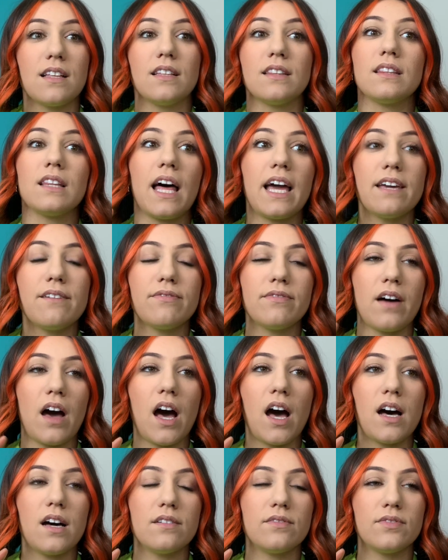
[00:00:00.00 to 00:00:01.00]
life
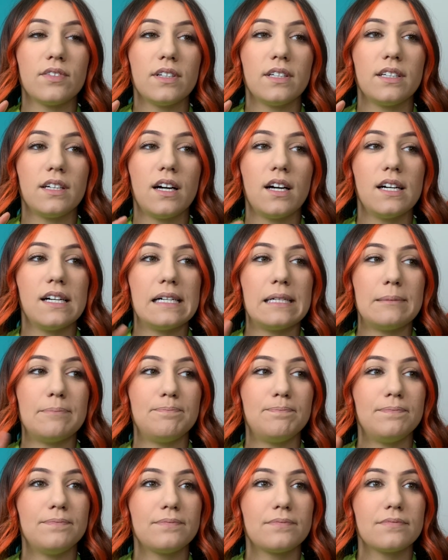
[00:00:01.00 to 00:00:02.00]
of,
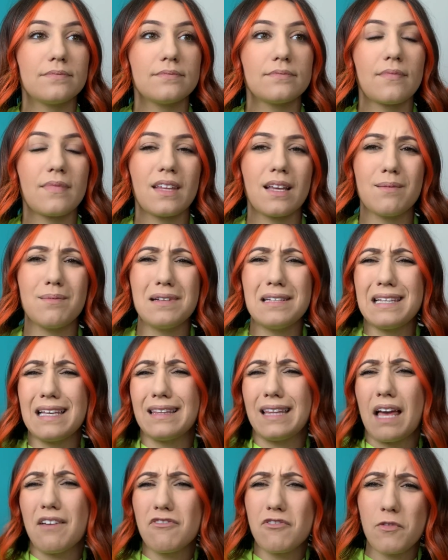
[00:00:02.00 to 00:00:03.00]
um, I say
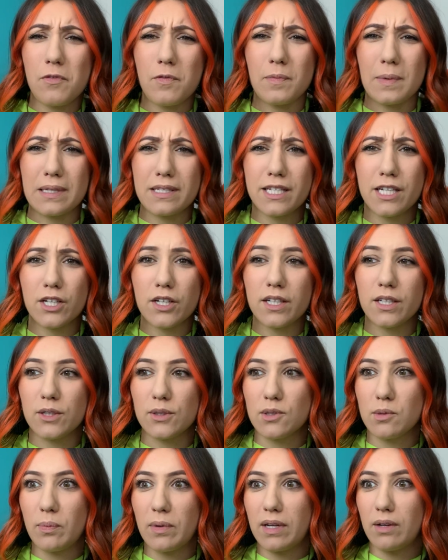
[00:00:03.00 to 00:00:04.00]
life of
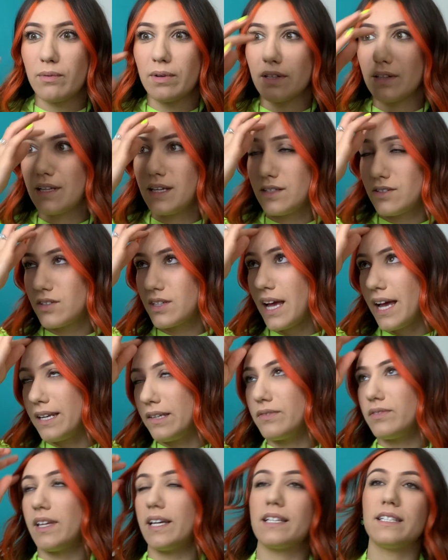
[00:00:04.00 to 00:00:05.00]
materials, but it really is kind
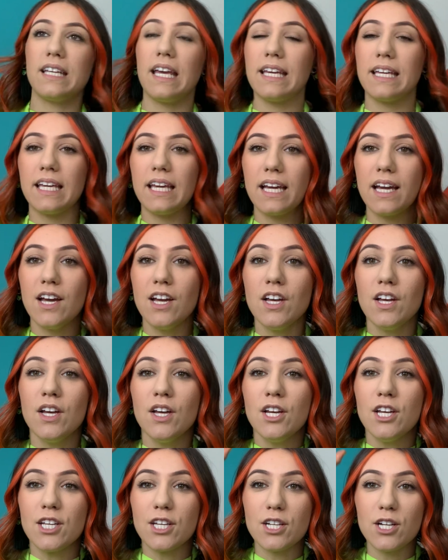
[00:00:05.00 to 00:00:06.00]
of like taking,
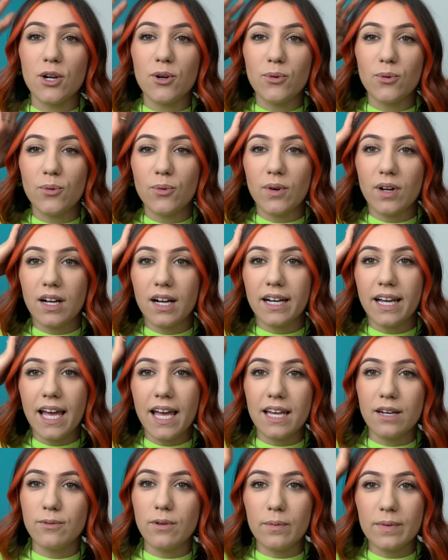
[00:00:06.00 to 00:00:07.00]
you know,
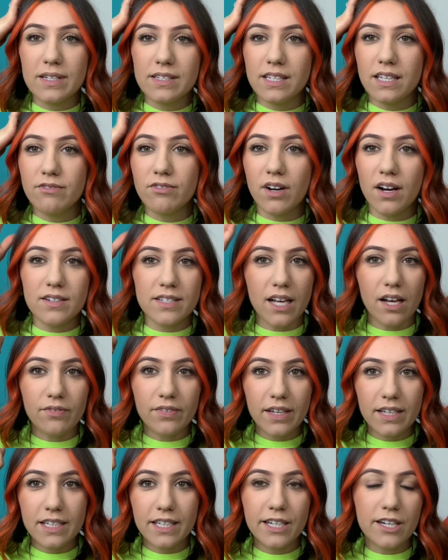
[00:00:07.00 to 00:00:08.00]
again, what we see for
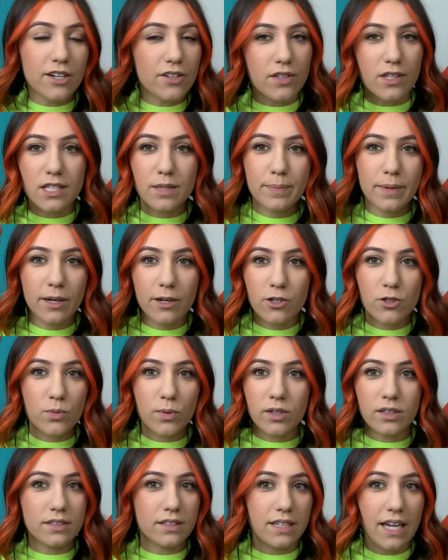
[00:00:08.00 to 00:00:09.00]
ourselves in here, the
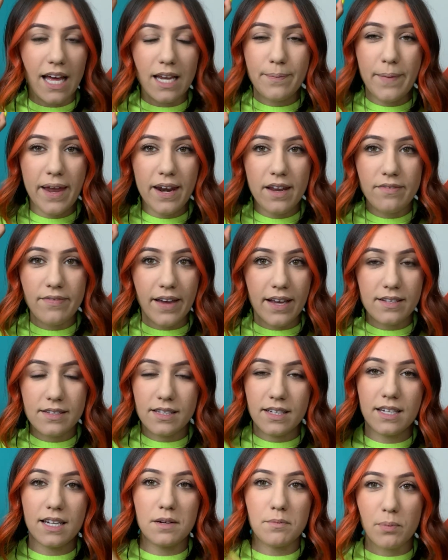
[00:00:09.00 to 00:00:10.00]
spiritual, the
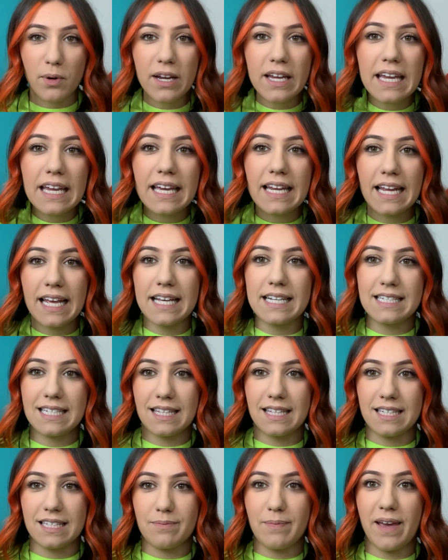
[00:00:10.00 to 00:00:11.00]
non-manifested, and bringing it into
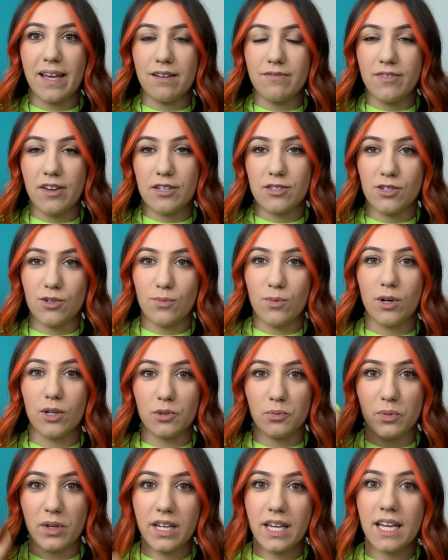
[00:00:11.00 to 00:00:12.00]
this manifested
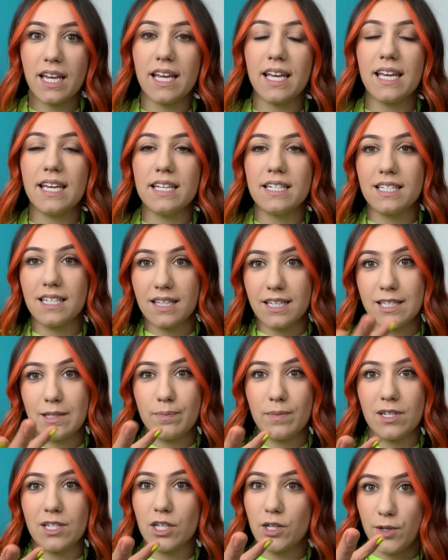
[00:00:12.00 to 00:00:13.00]
world, bringing it into this
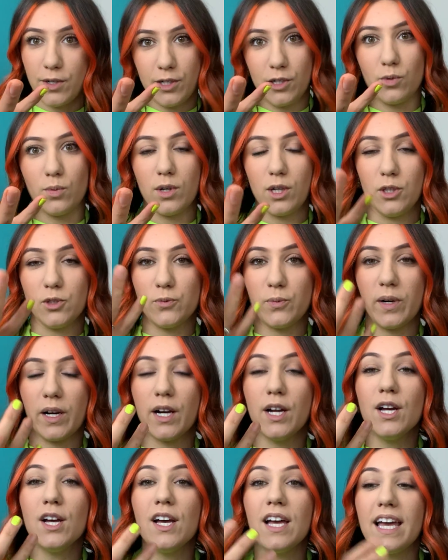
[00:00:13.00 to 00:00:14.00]
material world
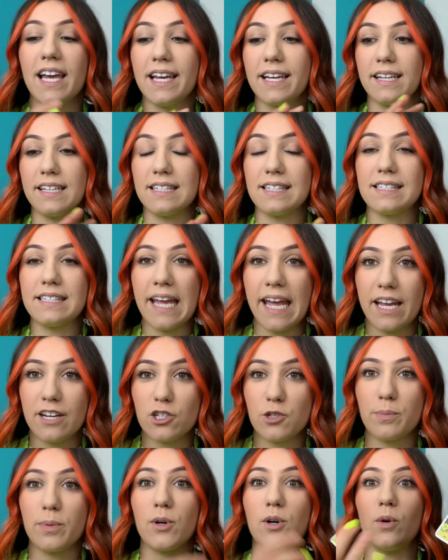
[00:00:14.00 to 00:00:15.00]
where it is
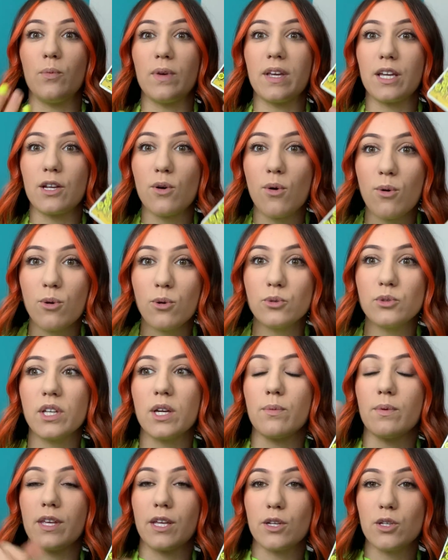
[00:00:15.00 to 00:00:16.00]
tangible and we can hold
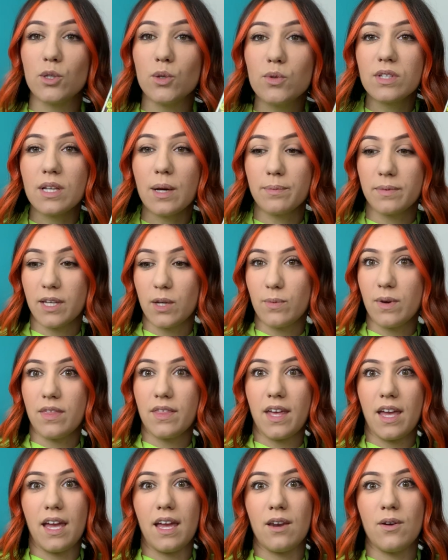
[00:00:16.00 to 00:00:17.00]
it, we can something with
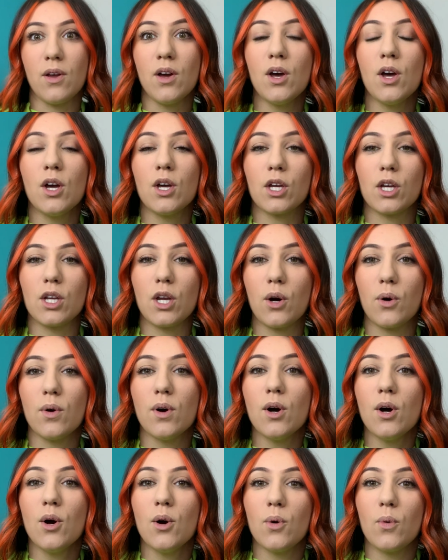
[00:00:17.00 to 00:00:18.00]
it. And, you know,
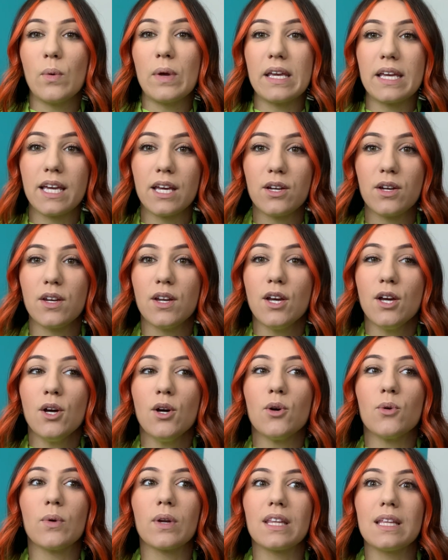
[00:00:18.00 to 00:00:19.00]
we can
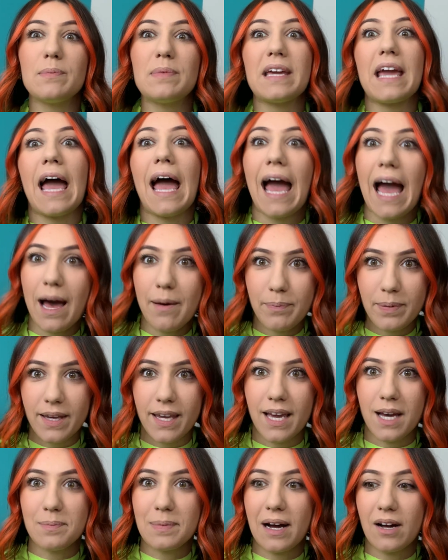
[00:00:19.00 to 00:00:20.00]
really be
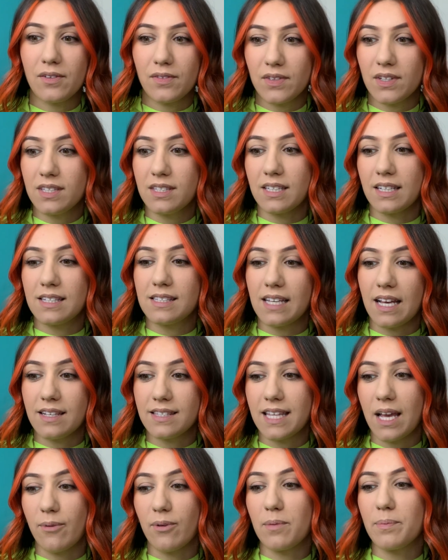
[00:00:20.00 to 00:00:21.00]
happy about the
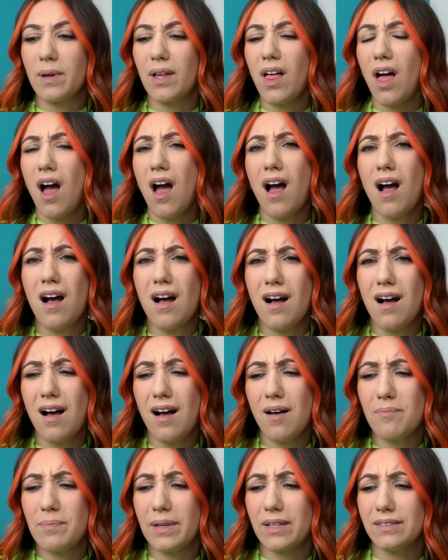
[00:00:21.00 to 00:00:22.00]
success that we're
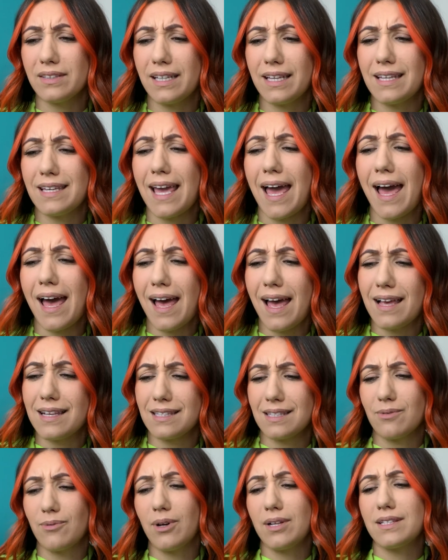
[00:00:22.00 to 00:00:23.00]
building.
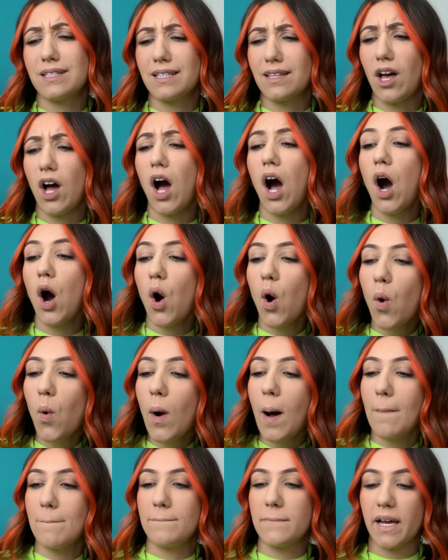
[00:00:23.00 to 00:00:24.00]
Yes. What's,
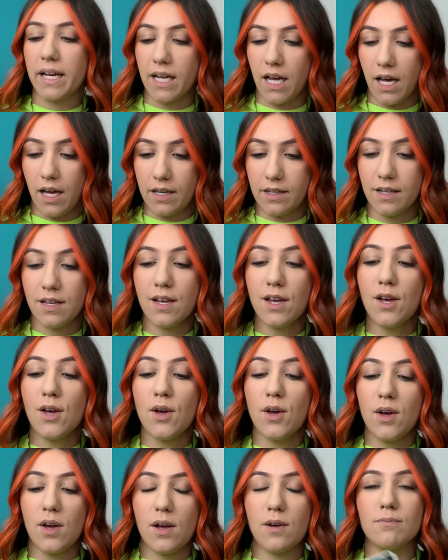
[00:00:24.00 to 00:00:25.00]
oh my God.
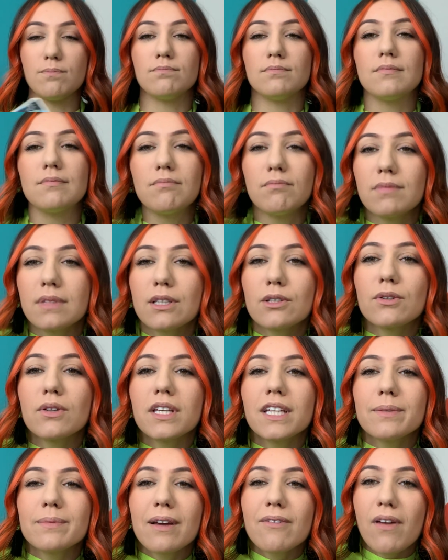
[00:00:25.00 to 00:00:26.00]

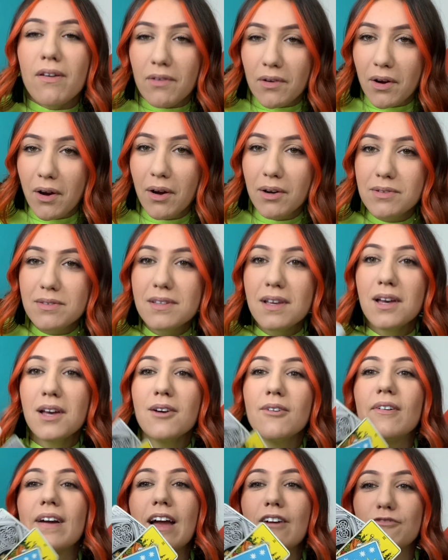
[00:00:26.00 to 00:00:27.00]
Literally my favorite cards.
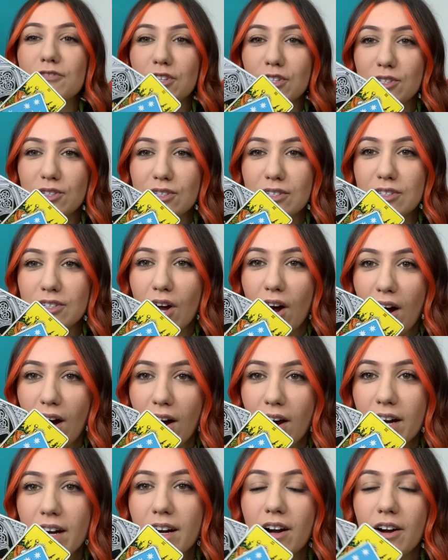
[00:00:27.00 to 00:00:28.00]
We have the
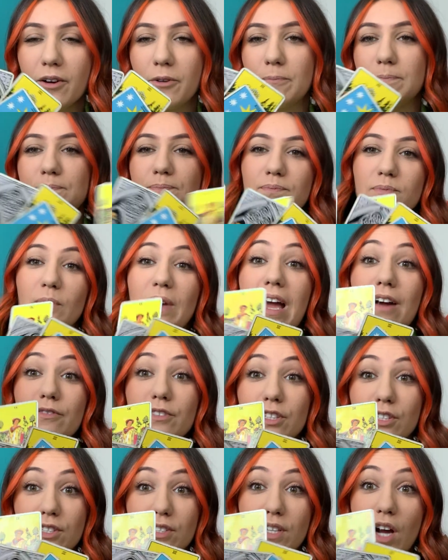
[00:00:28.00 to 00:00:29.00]
star, or we have
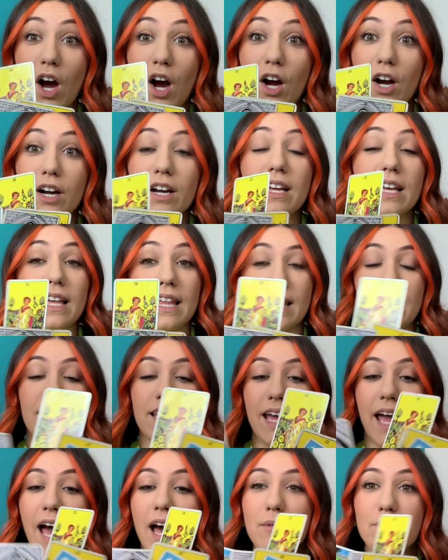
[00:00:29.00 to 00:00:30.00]
the star,
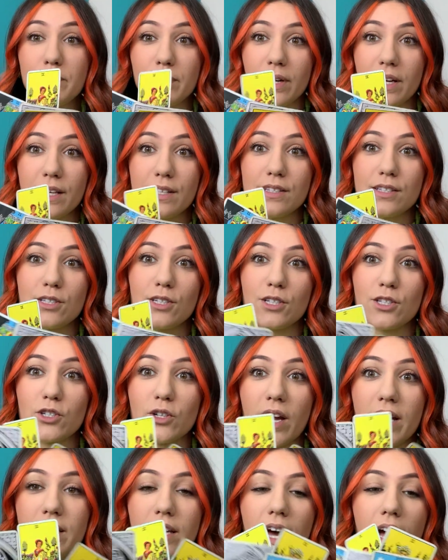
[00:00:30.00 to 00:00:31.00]
the Empress, she's
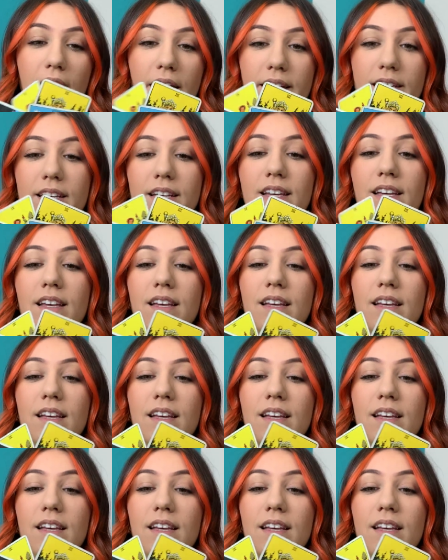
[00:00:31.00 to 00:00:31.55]
trying to hide,